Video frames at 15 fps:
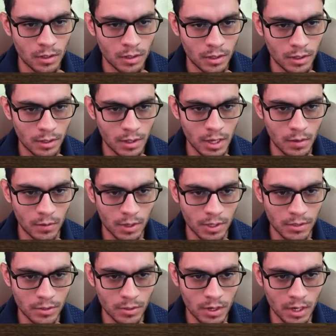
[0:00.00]
Now he's
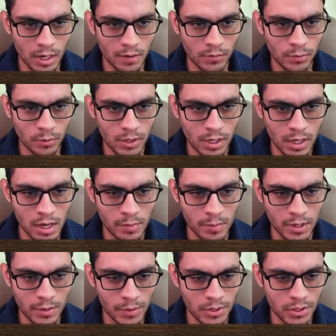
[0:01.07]
gonna have to kick out my
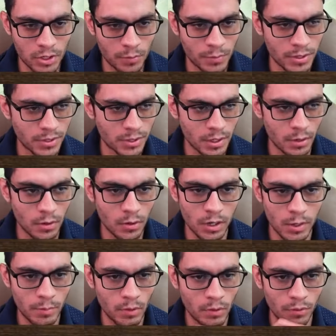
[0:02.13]
bishop. It's the only
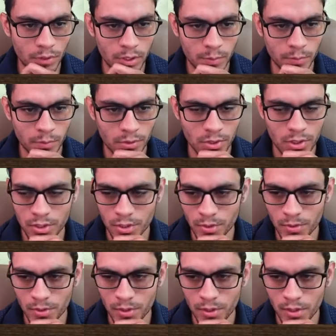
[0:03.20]
move in the
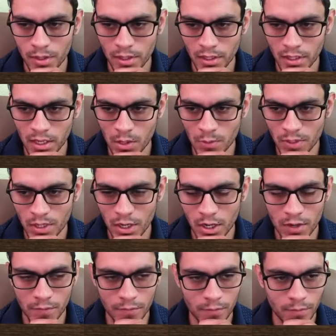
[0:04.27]
position that keeps
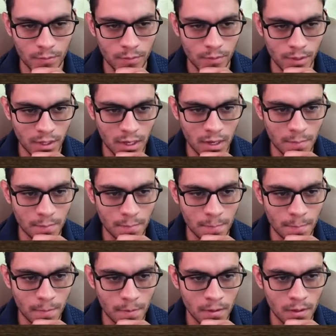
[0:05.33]
alive the game.
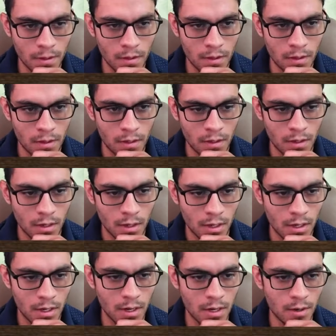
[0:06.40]
And
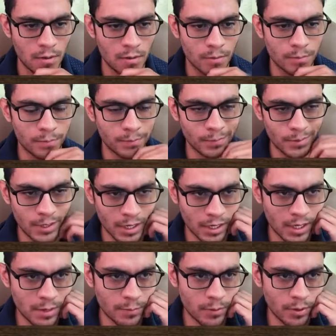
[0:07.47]
now, yeah, he
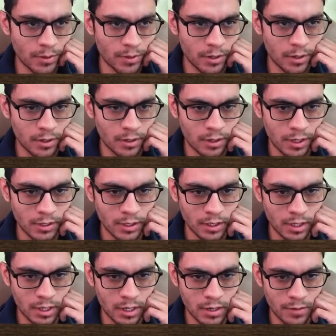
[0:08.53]
blundered. I think
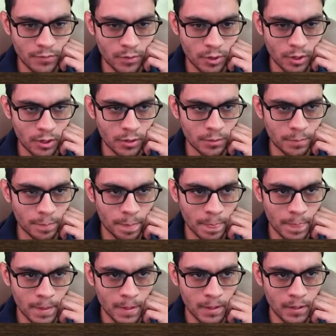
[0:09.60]
he forgot
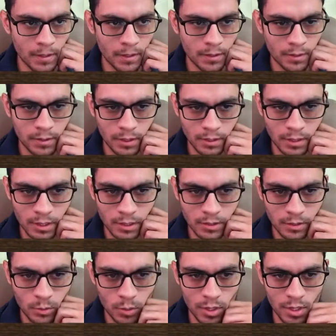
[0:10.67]
that this
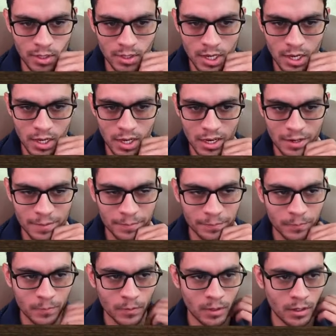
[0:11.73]
queen is hanging.
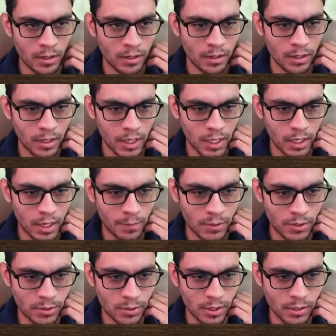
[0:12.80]
And I'm just
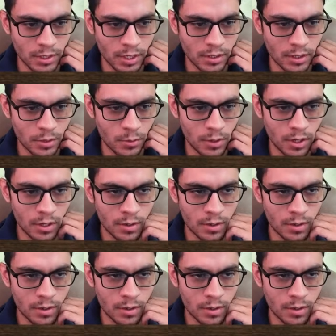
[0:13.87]
gonna take the queen.